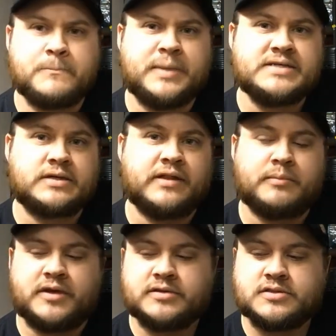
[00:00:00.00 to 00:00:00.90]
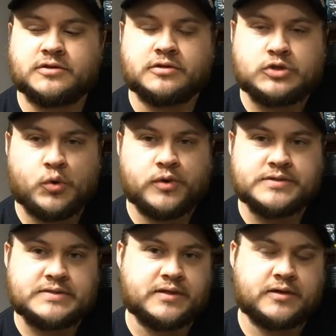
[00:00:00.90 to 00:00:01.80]
Basically, that means they're
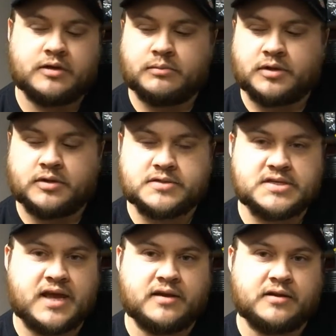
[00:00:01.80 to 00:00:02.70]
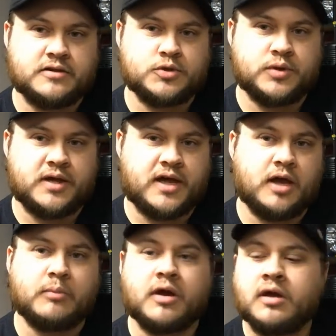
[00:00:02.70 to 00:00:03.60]
toys that can be scanned into a
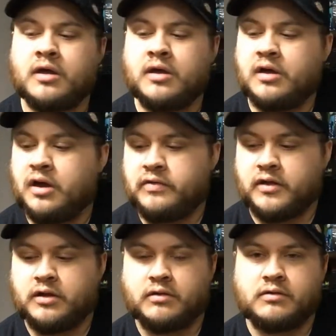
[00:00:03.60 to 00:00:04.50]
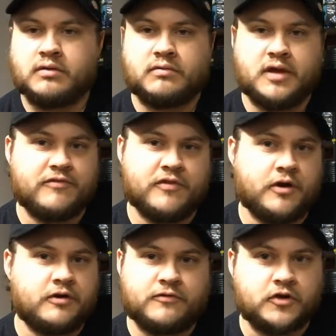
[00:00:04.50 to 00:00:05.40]
game, and then they have
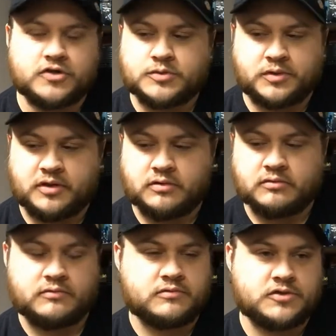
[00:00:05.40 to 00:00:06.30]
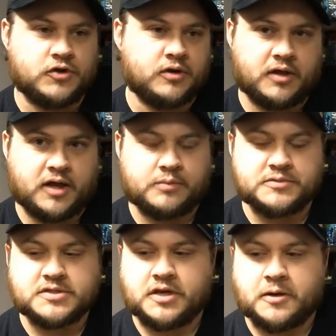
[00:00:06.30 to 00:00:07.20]
various functions within certain
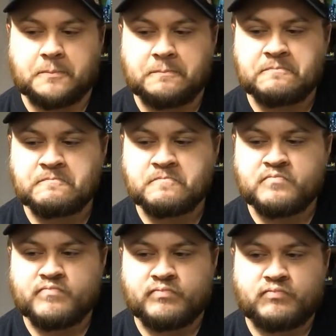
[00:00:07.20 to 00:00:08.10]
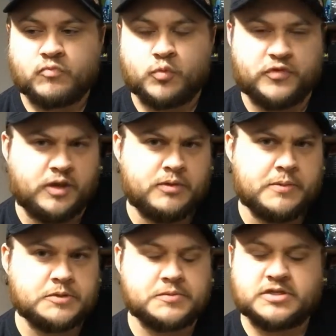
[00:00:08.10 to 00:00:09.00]
games. With the
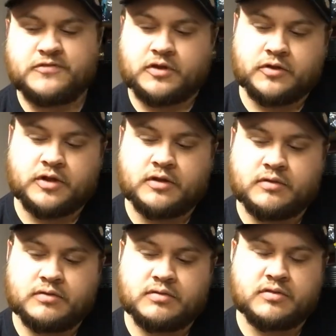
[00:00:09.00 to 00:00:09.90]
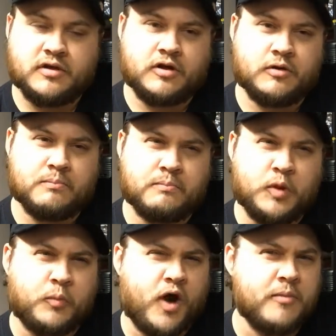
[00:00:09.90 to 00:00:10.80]
amiibo specifically, their
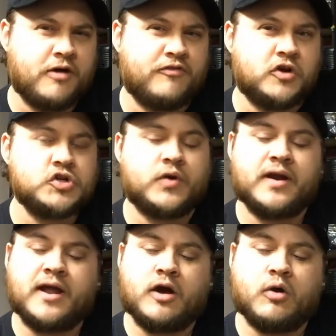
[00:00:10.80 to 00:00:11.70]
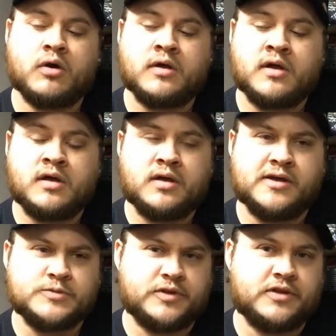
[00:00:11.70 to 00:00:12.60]
primary function right now
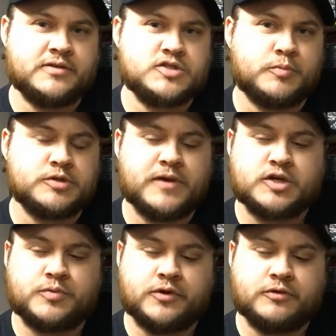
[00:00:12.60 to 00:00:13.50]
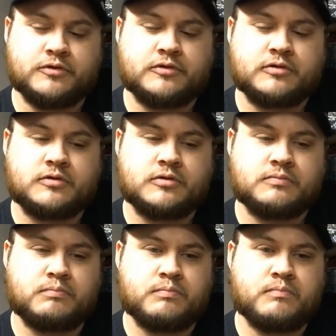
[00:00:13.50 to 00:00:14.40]
is within Super Smash Bros.
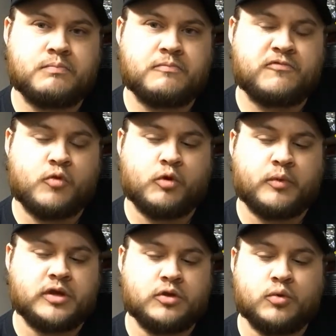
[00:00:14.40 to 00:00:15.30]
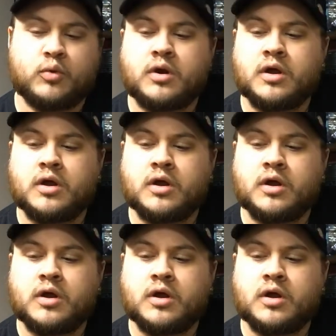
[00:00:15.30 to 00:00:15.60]
For Wii U.